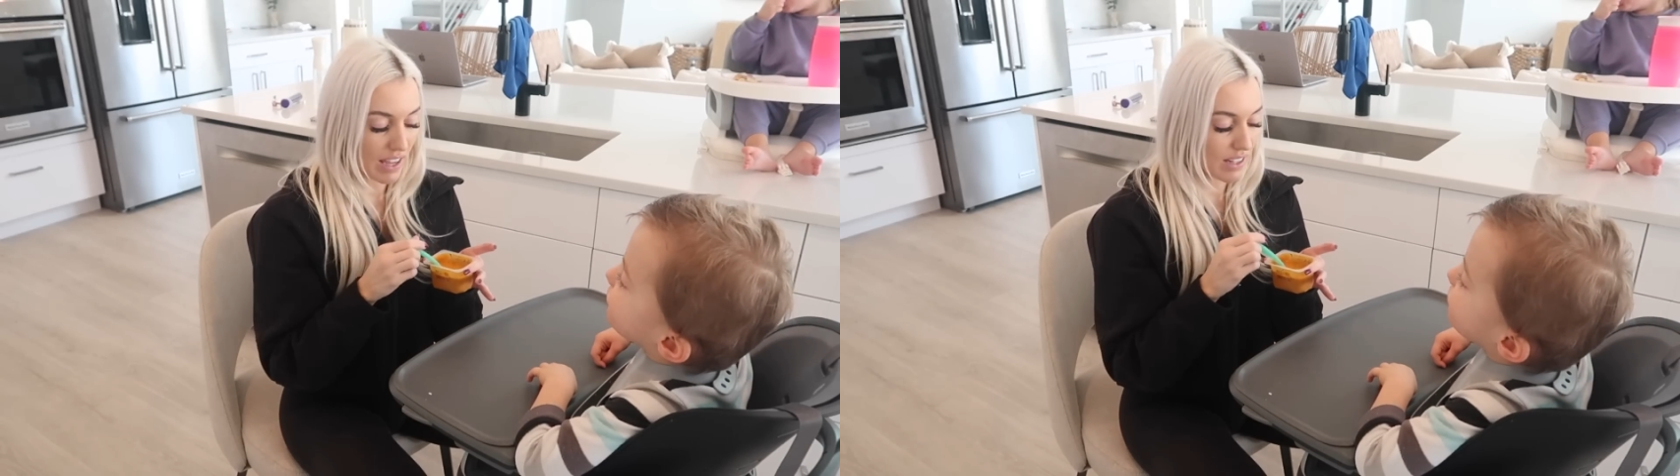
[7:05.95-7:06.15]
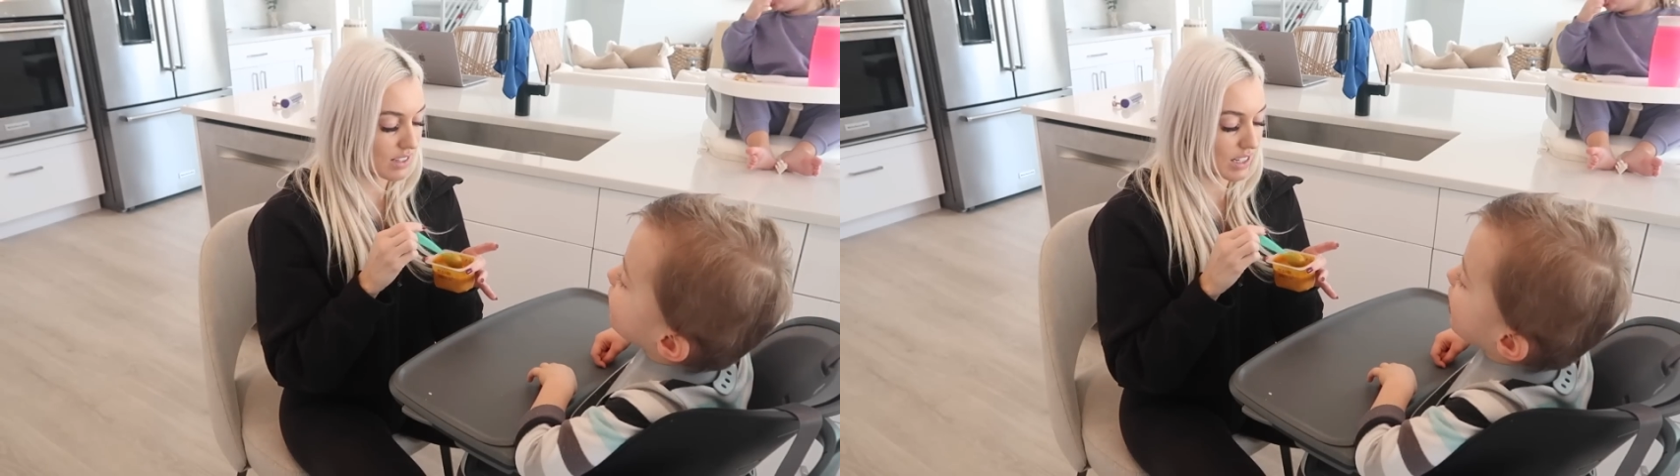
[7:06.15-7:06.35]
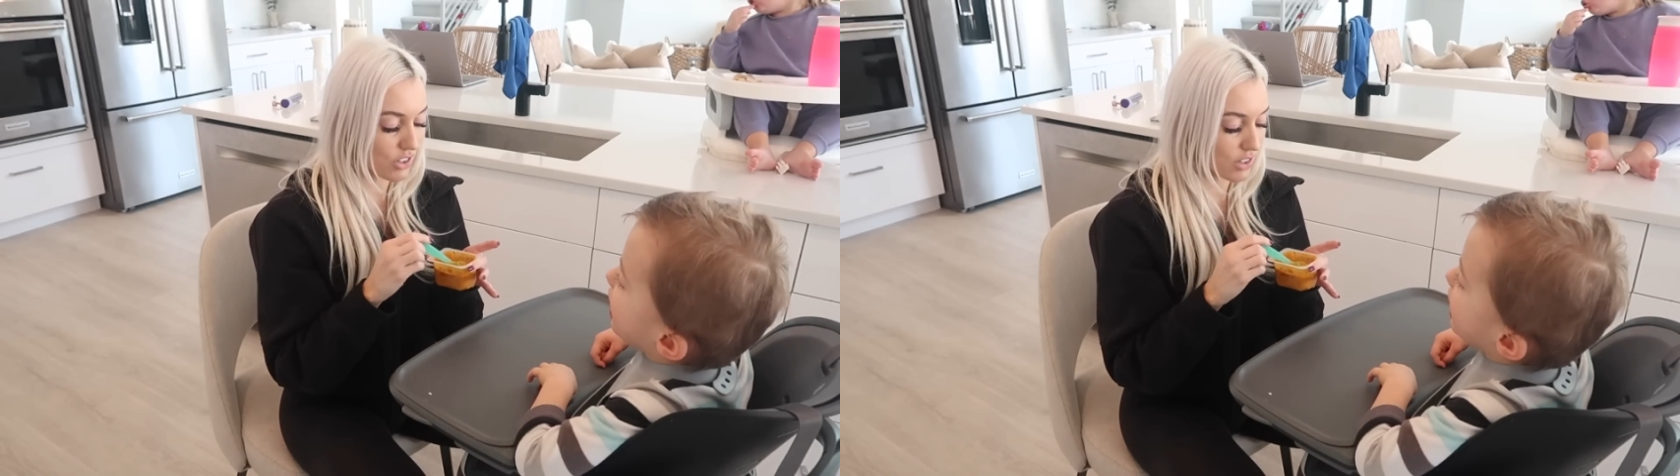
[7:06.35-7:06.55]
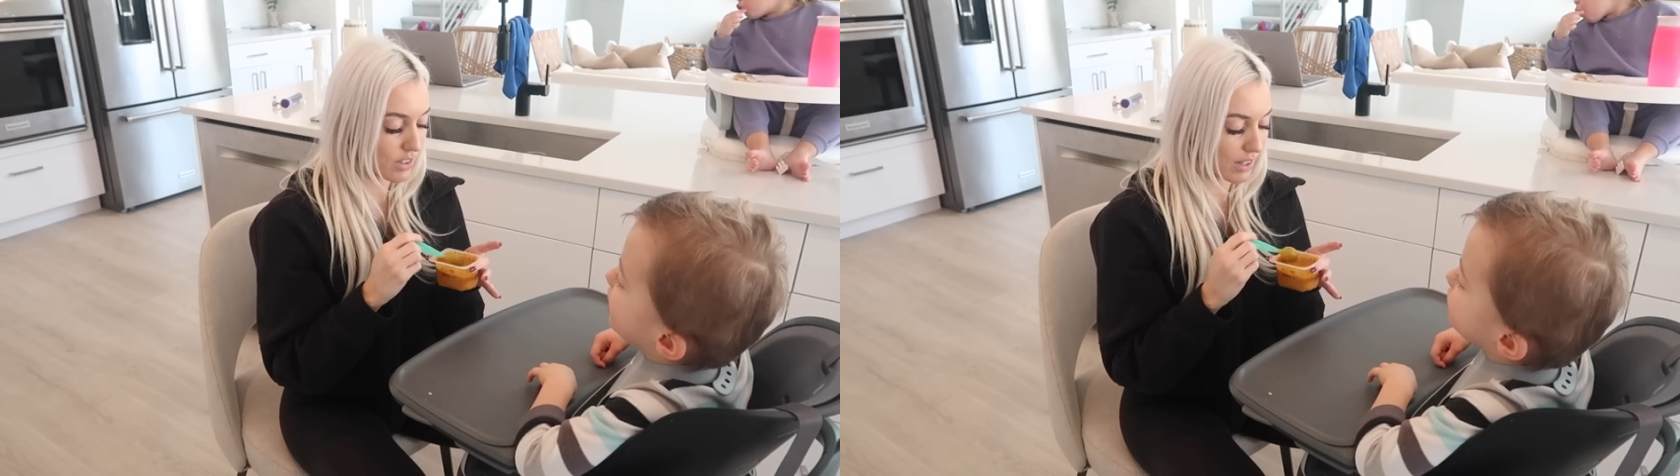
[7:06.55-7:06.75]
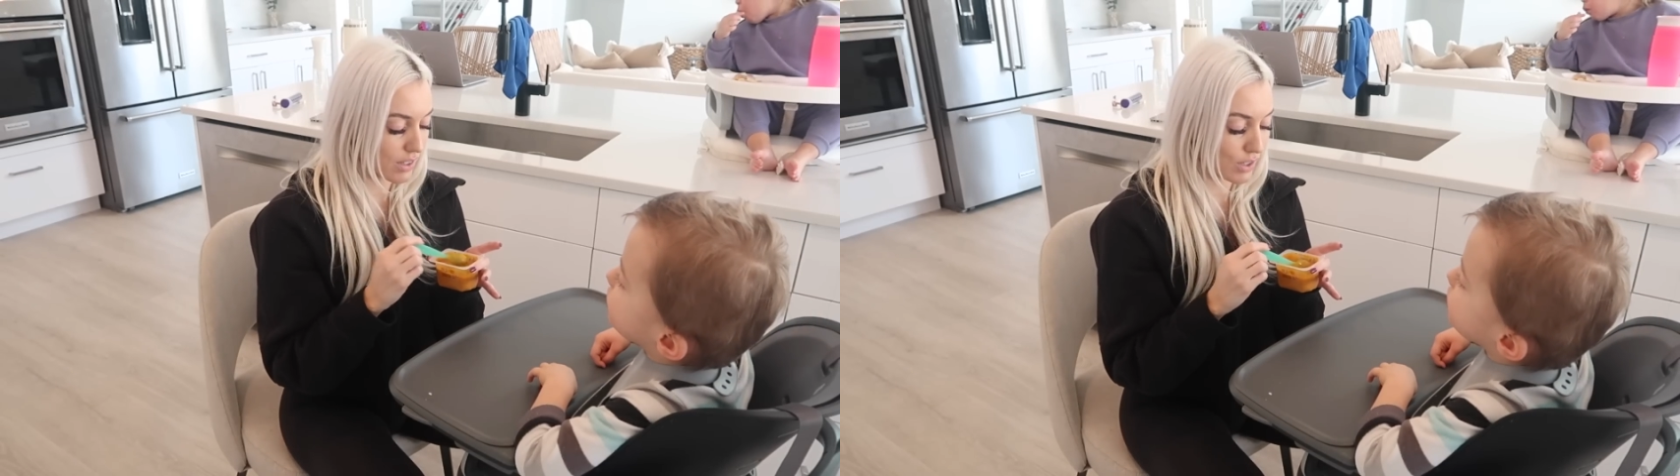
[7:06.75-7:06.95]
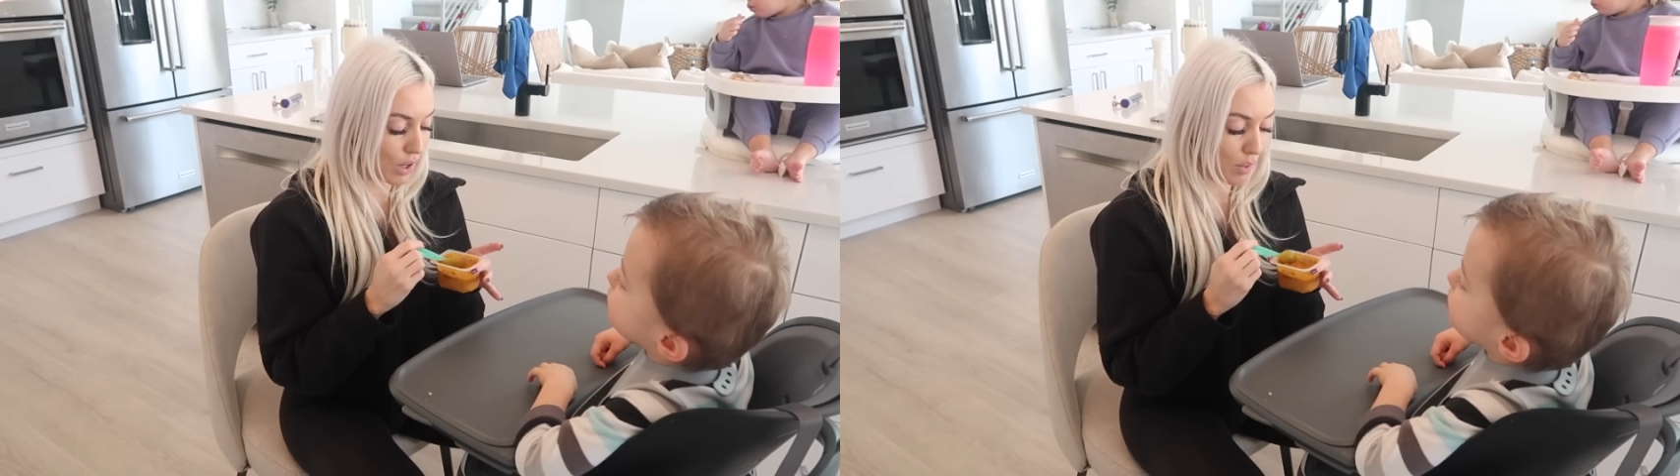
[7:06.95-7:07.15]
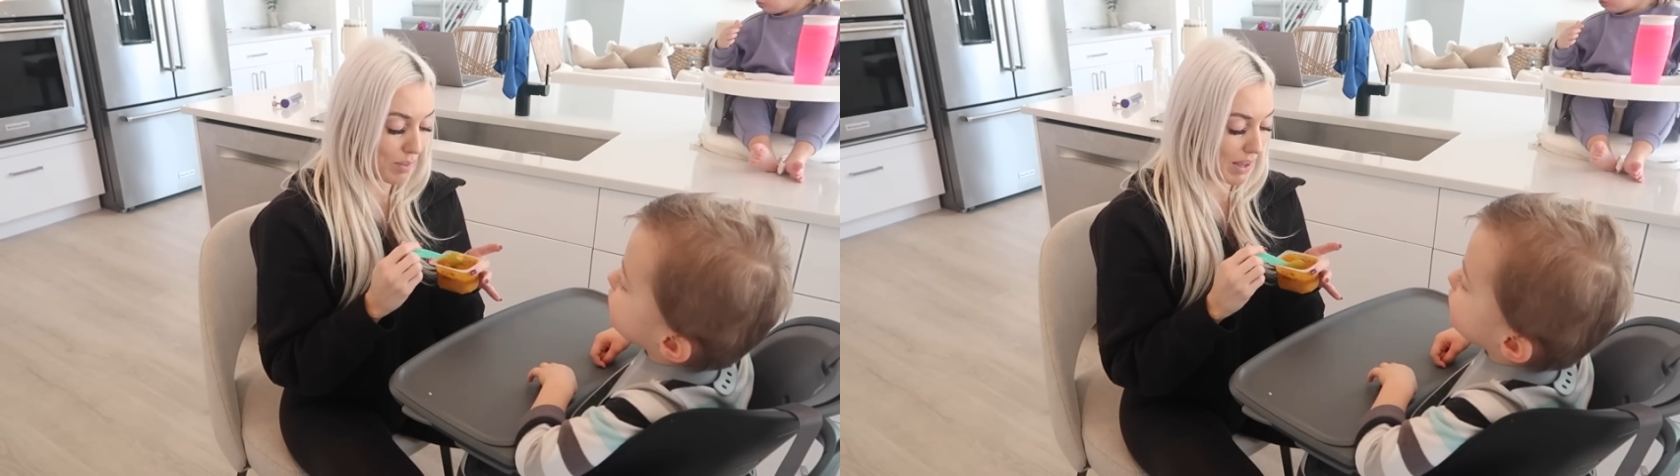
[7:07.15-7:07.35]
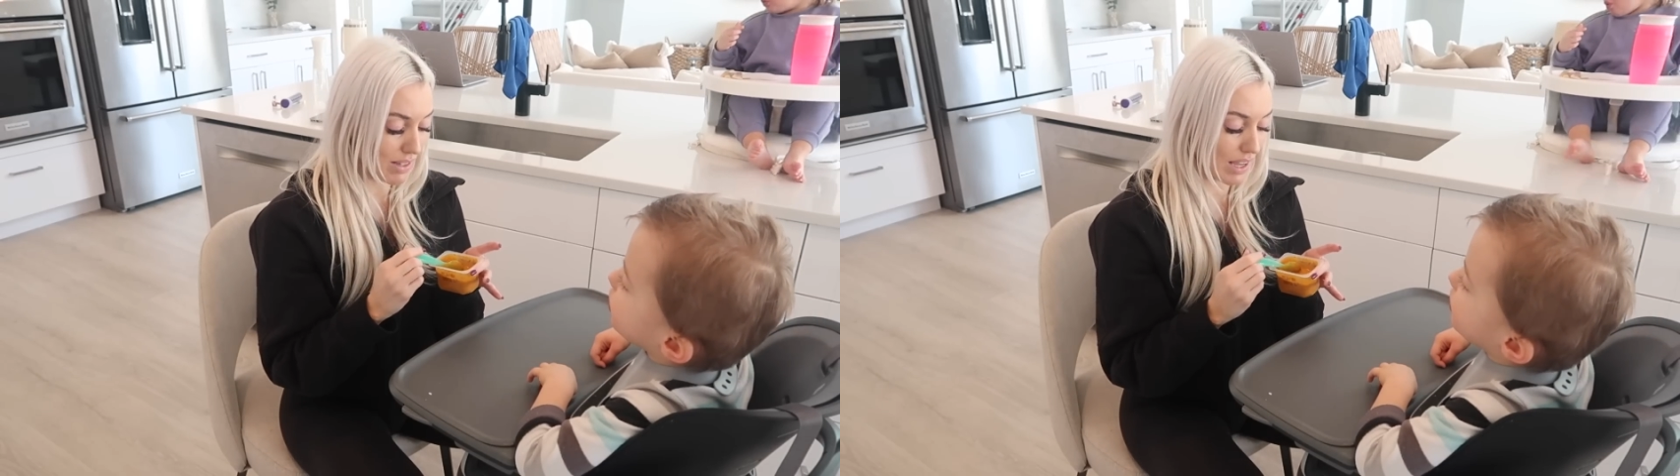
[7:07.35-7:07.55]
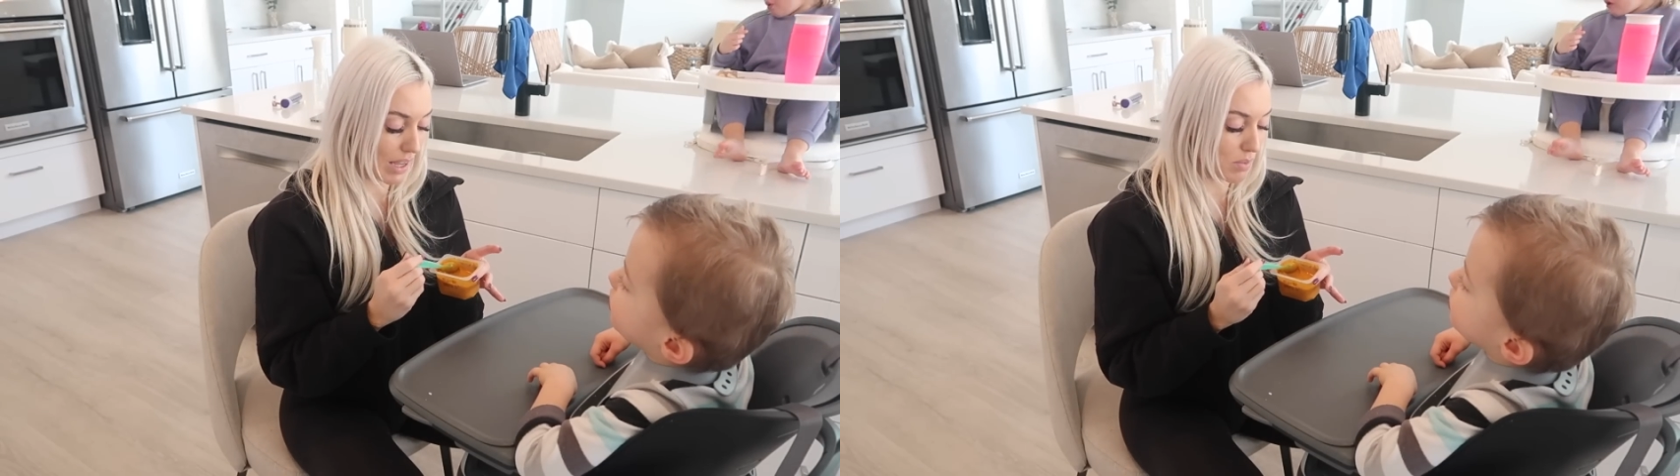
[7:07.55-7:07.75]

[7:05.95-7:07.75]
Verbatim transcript: His teacher's like so amazing.